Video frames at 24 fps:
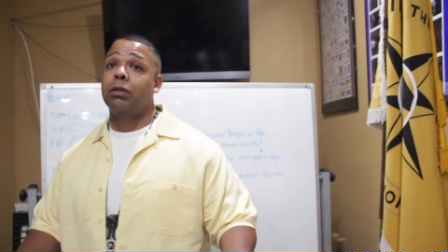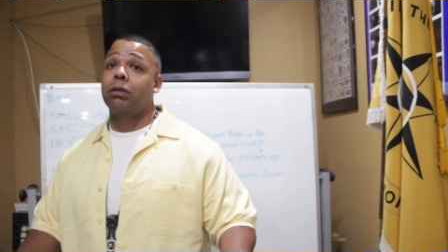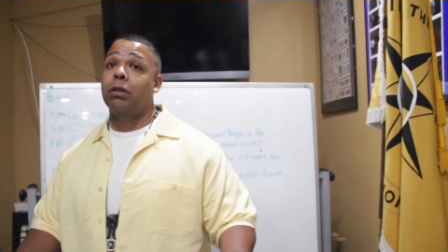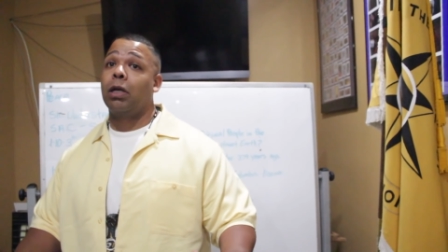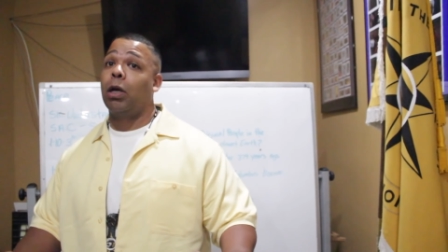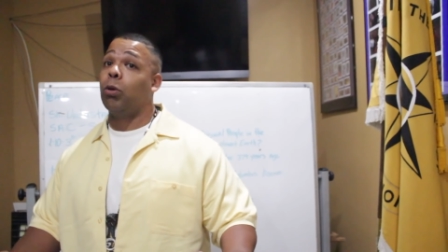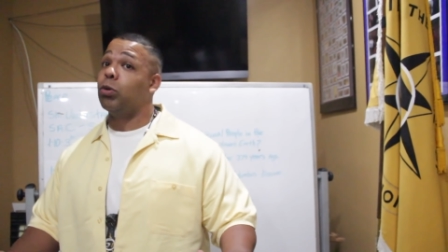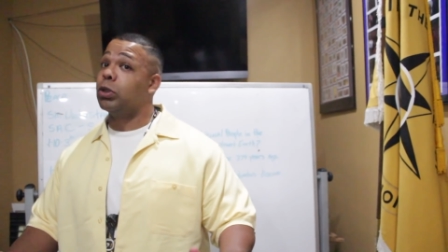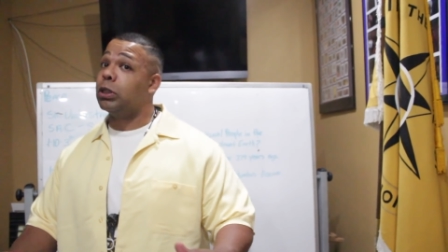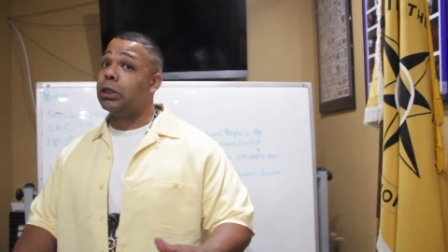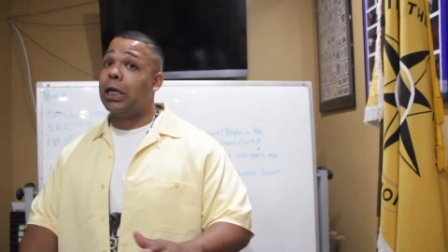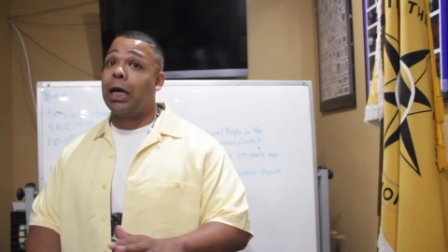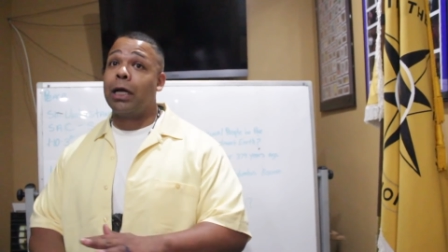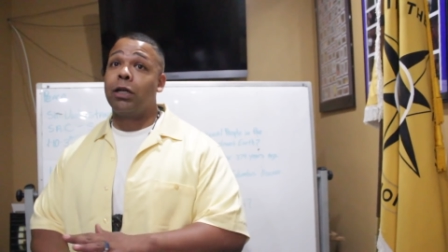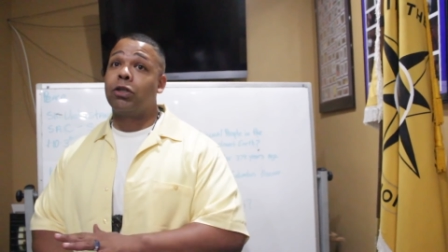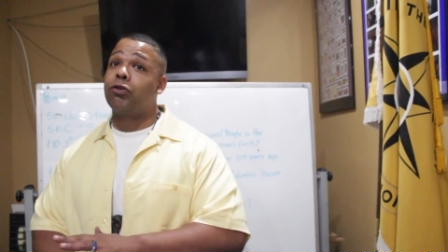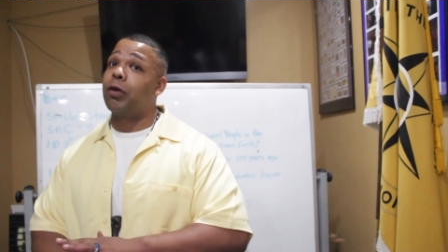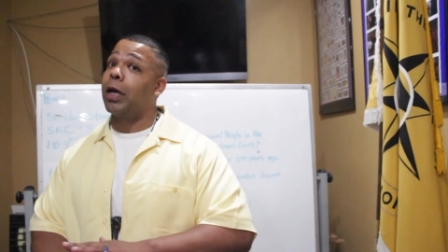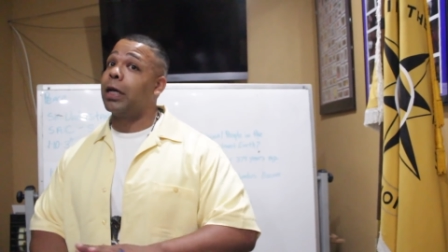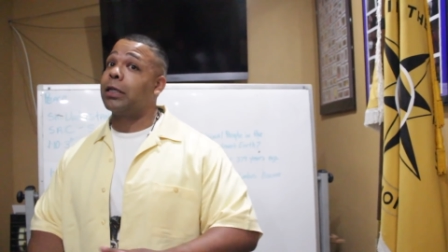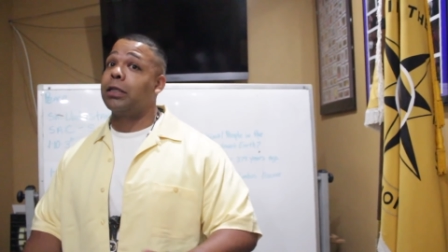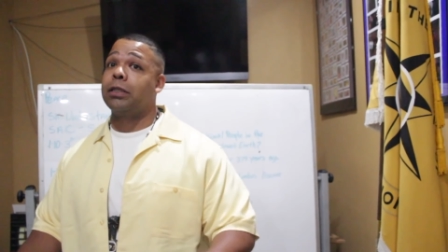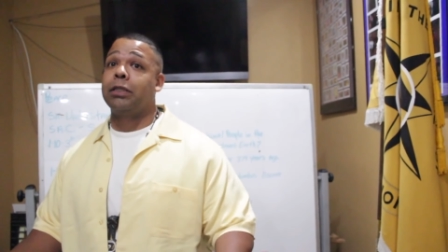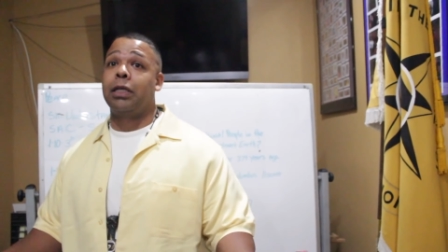Mm. Not
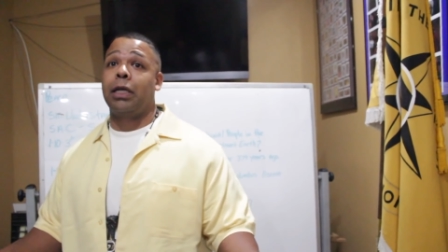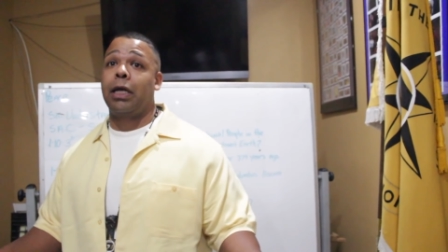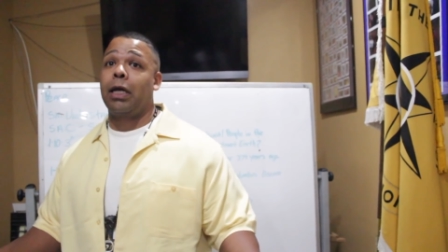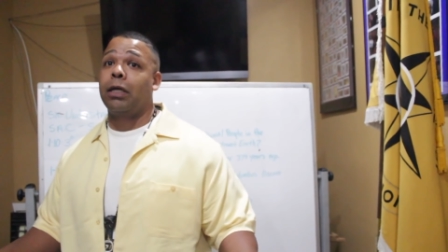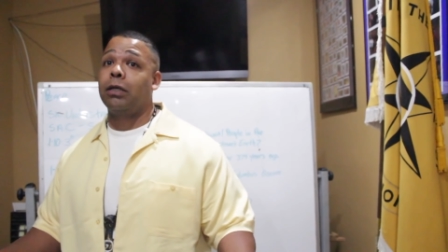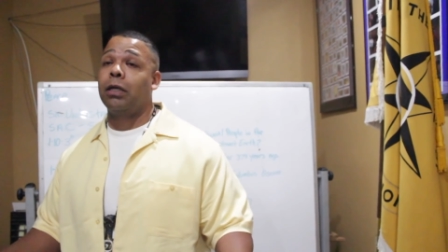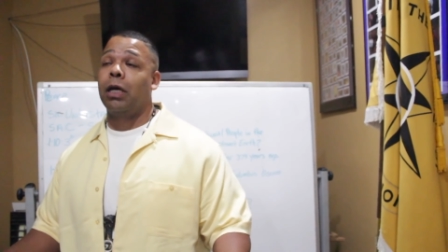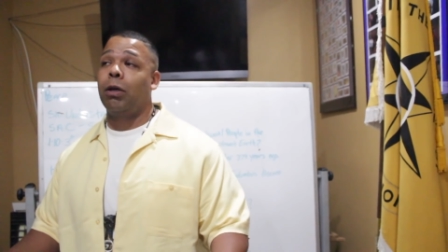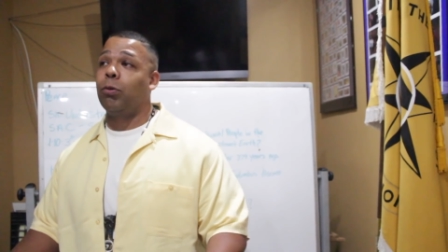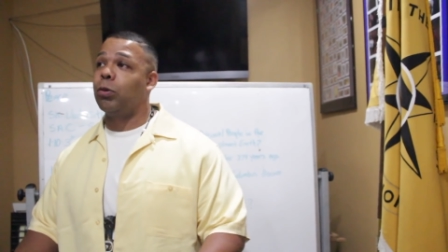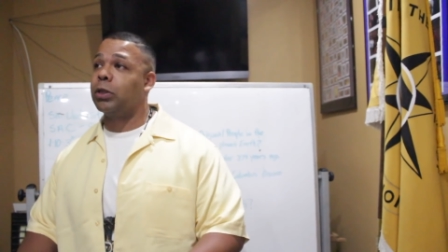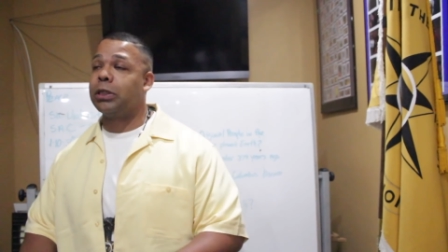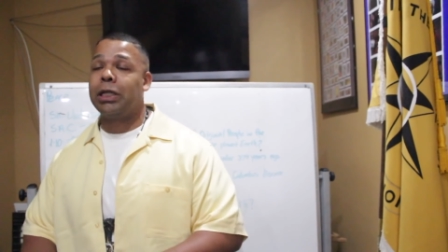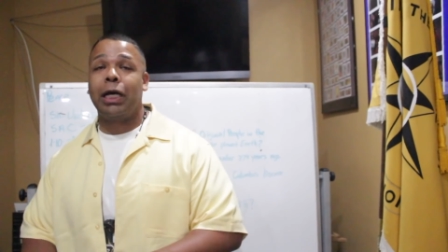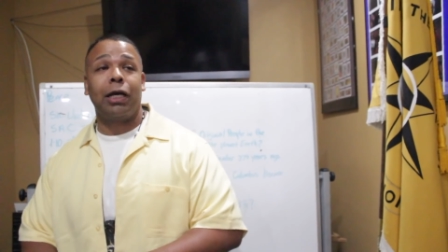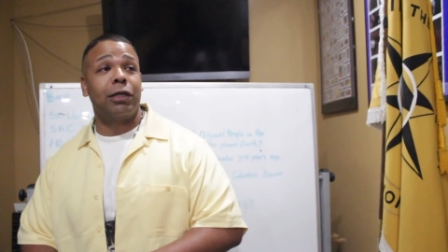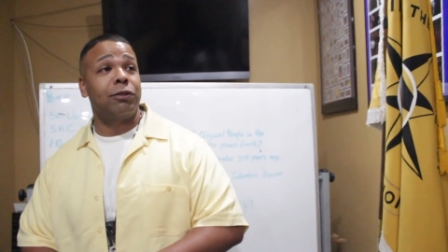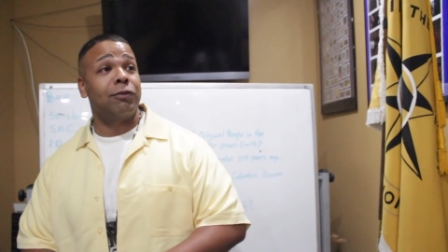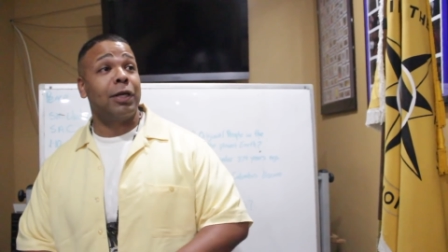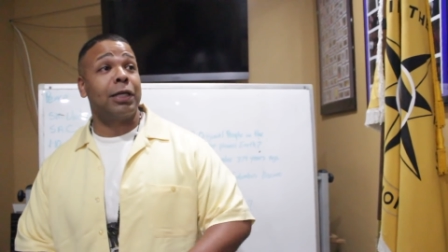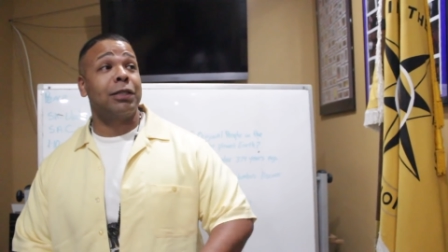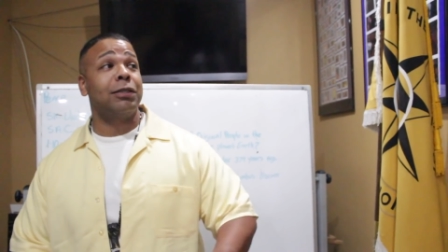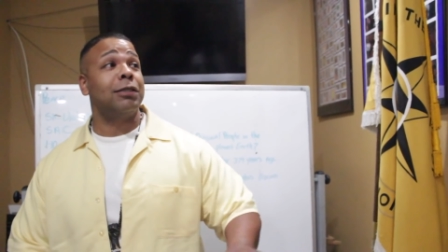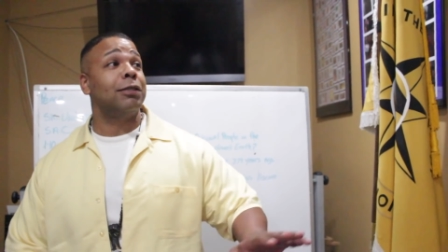attracted to that. I was not
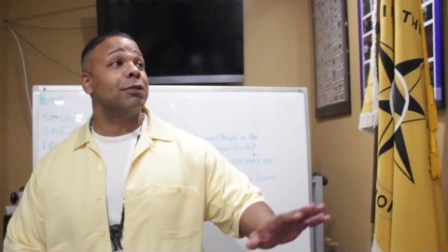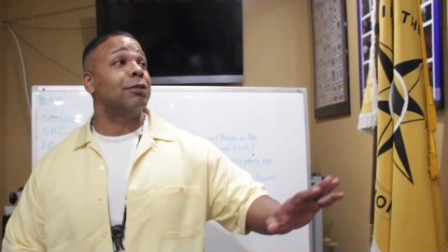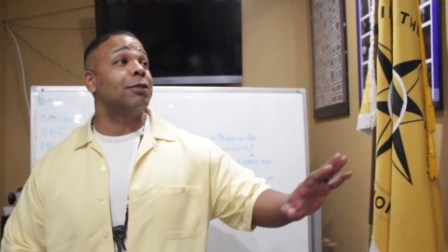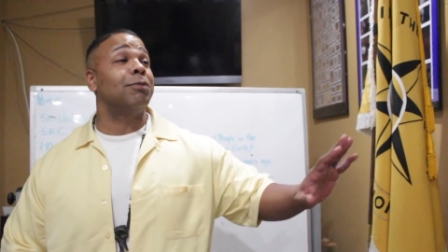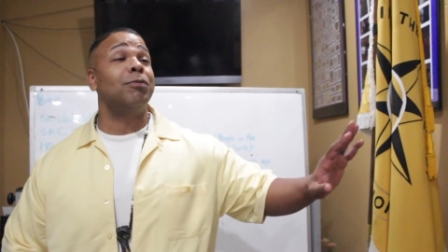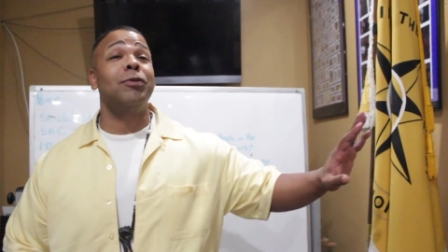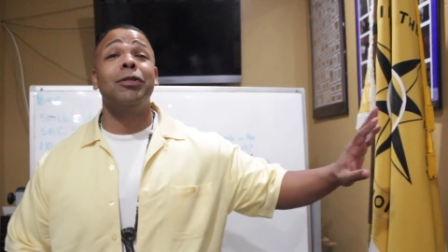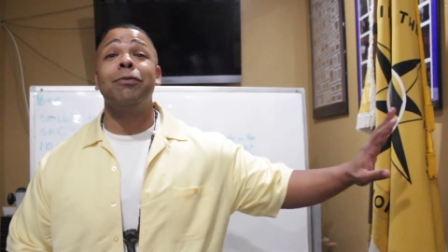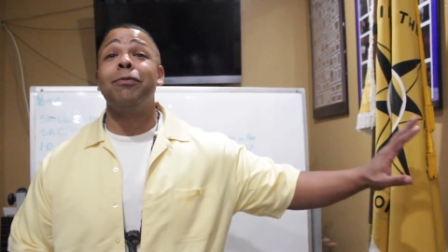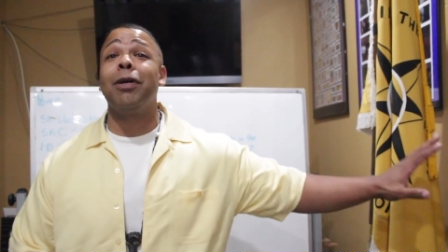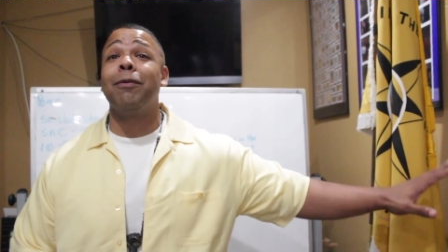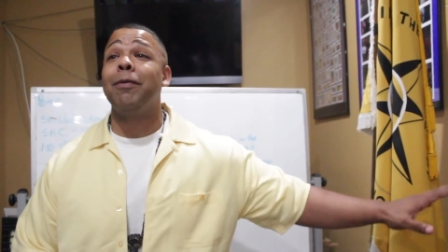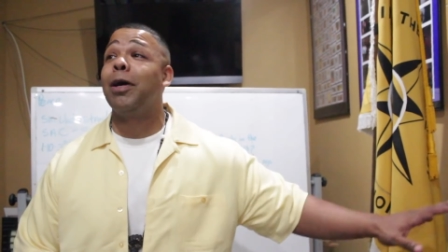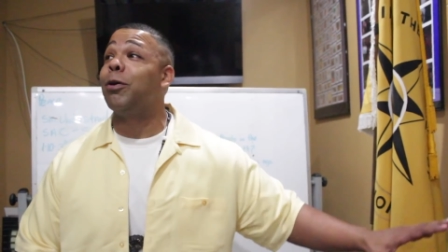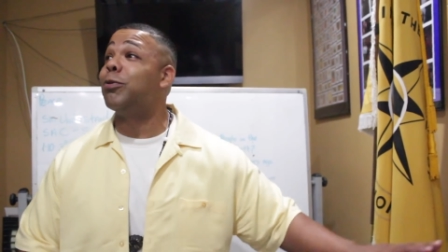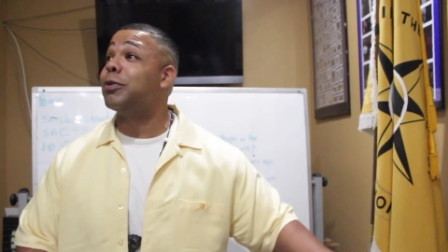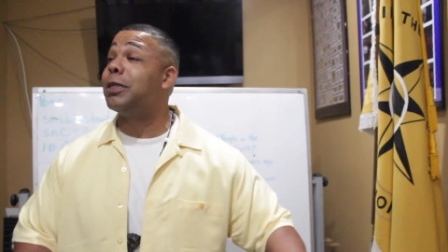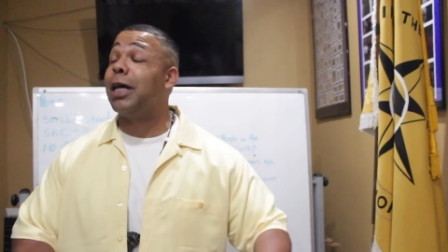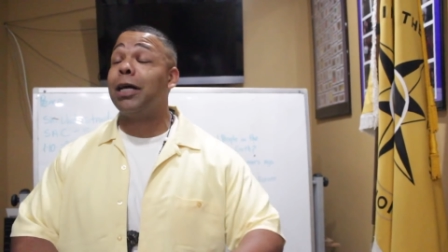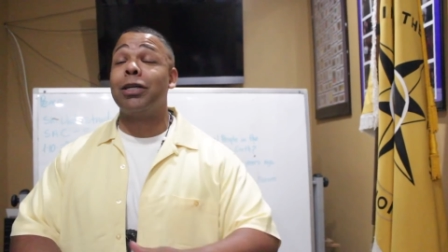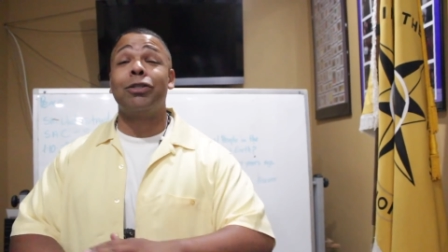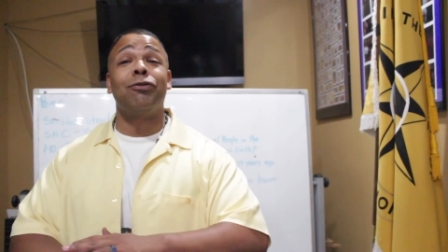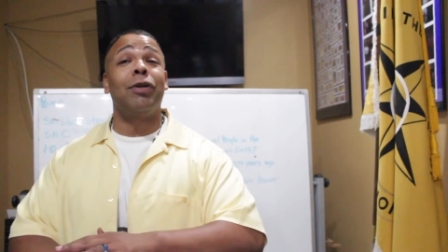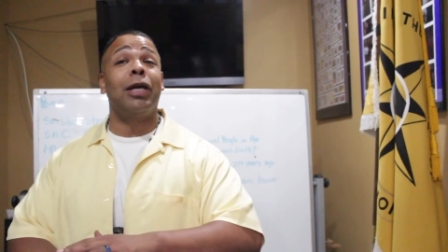attracted to the screen. I was
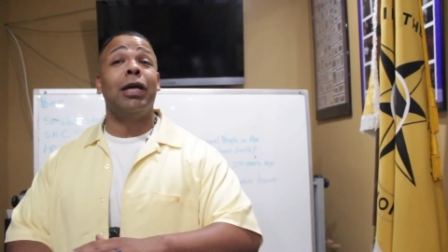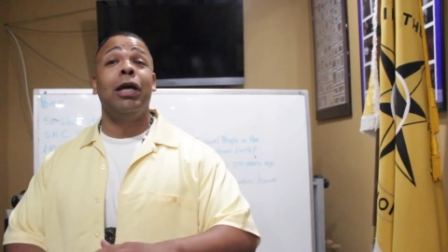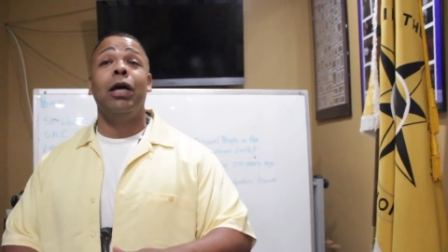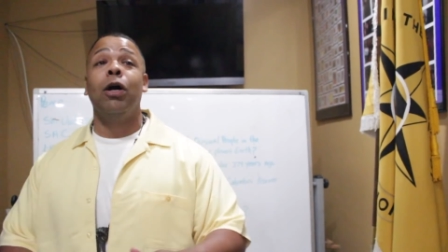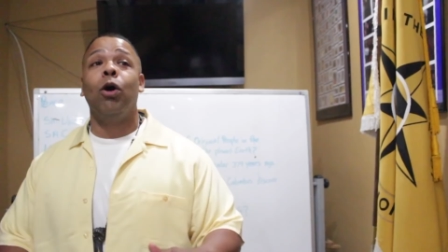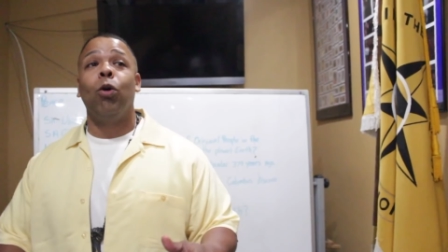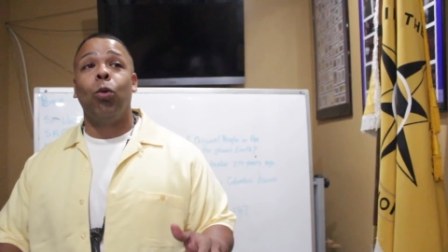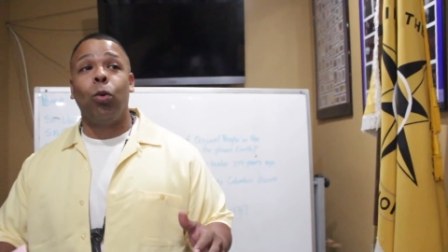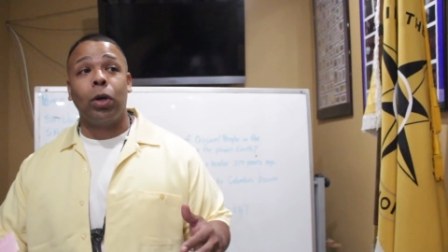not attracted.